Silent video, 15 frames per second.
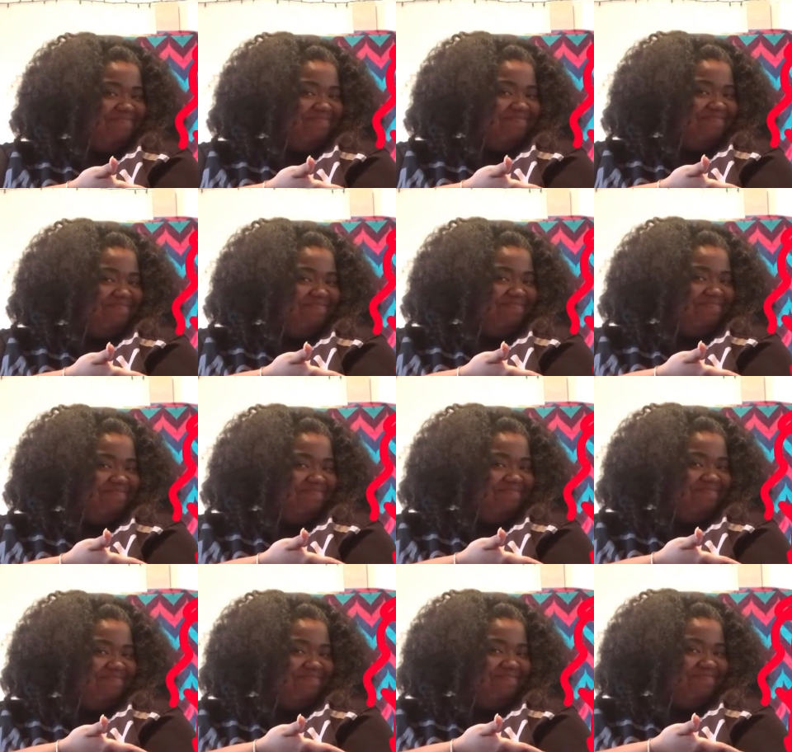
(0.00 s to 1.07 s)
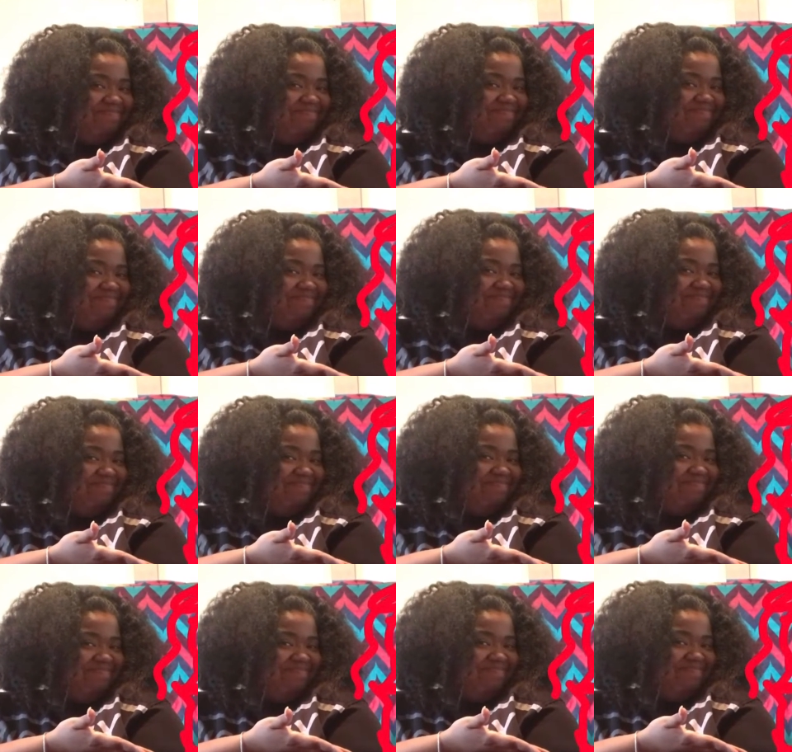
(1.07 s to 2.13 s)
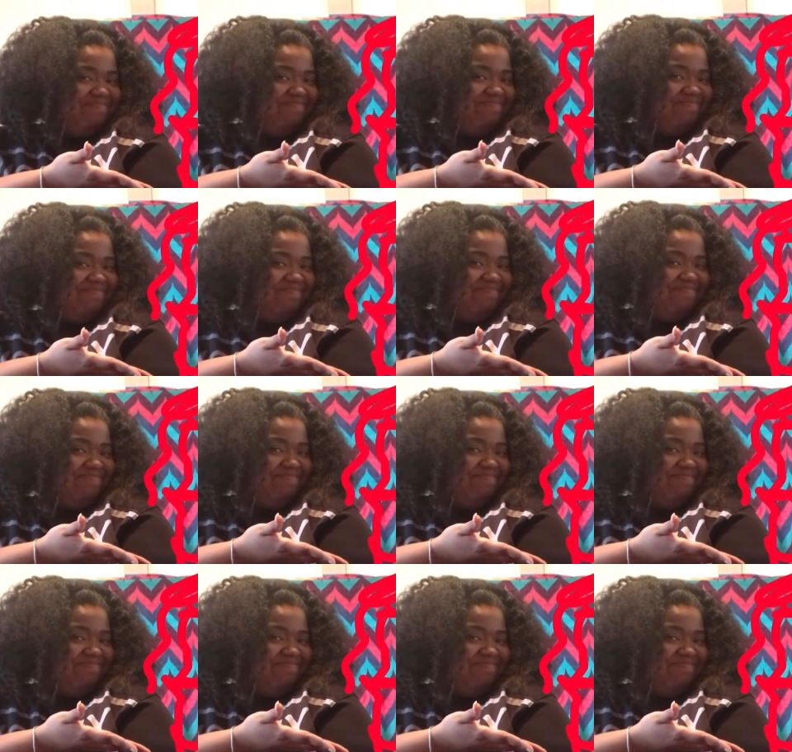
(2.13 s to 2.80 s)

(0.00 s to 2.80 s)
[no speech]